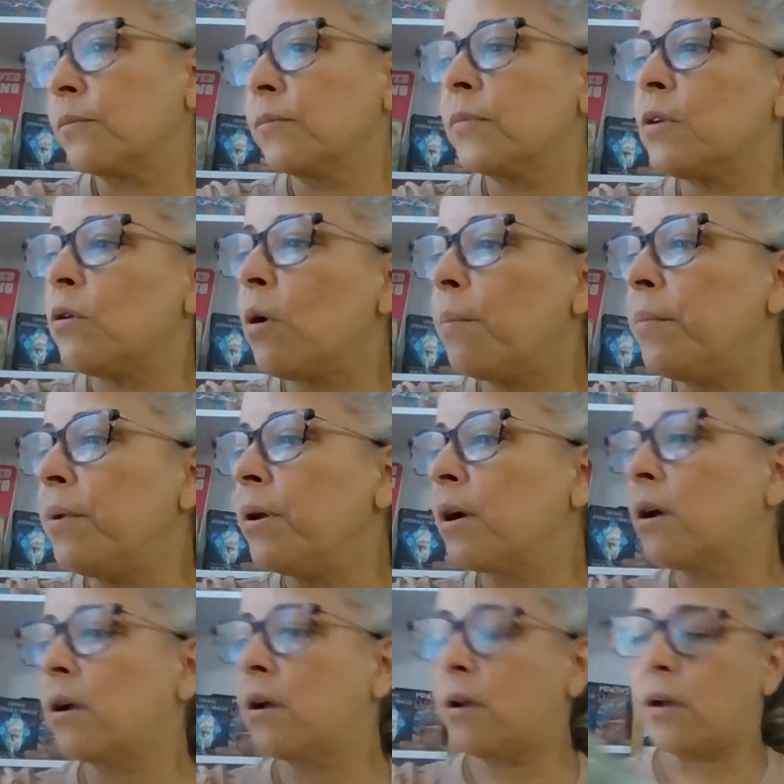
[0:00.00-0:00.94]
You want me to
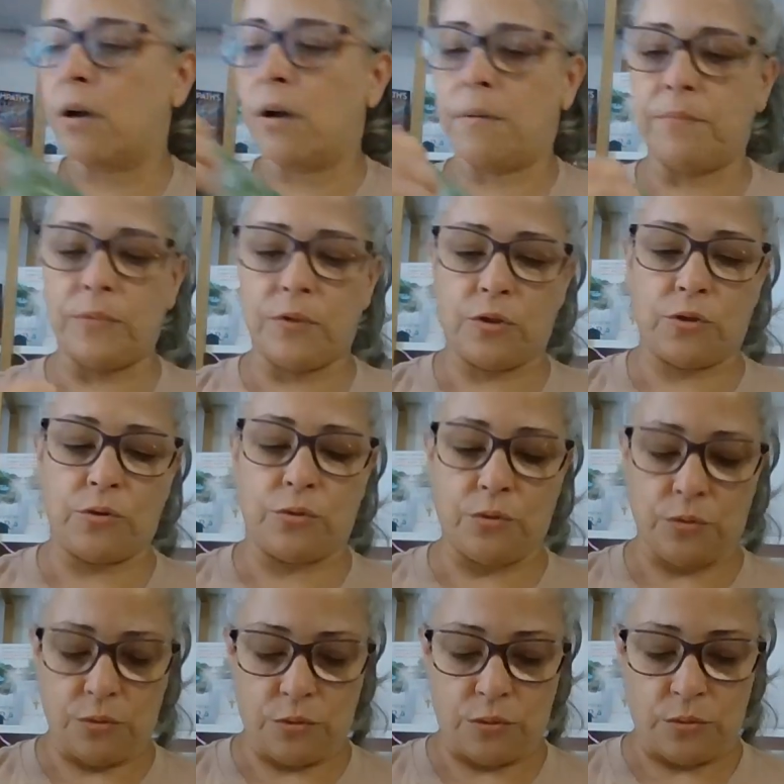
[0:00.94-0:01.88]
come
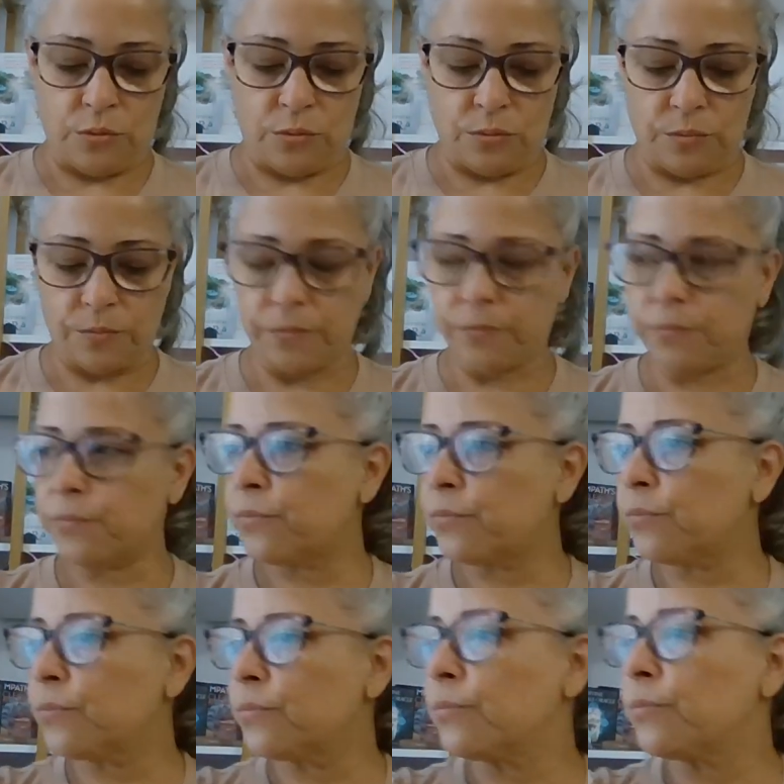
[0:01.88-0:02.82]
to
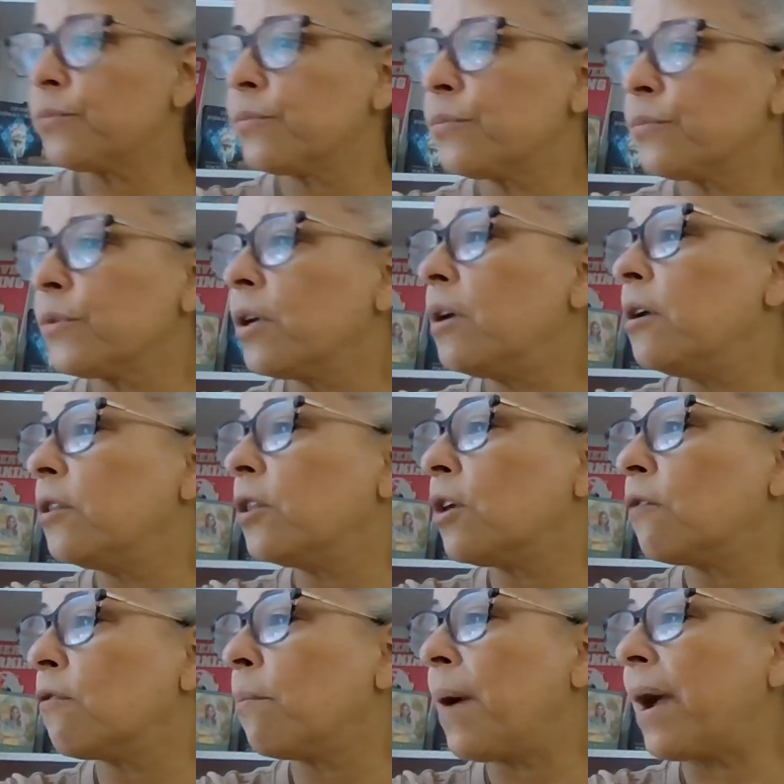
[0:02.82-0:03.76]

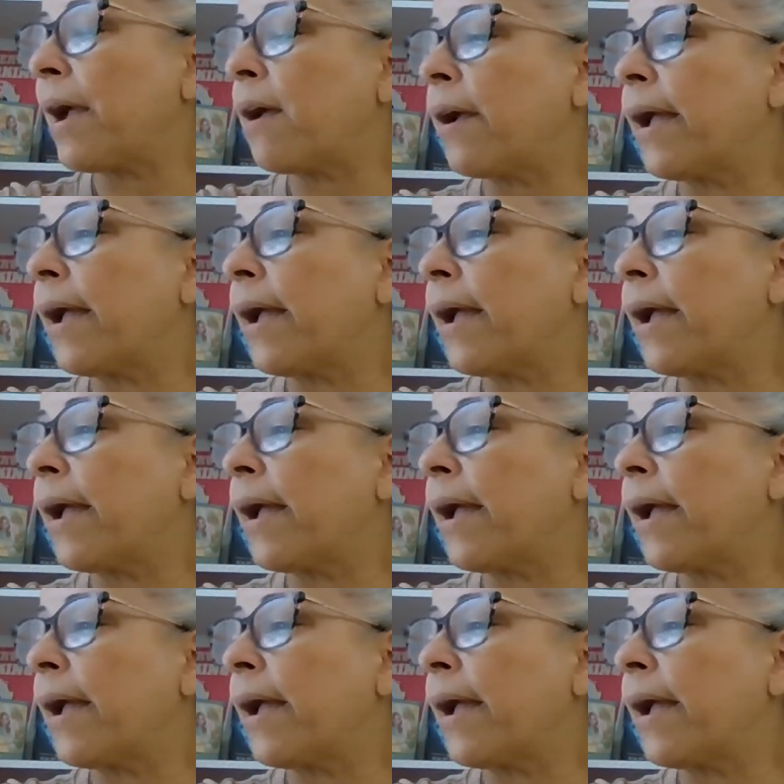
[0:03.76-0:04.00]
the Rebecca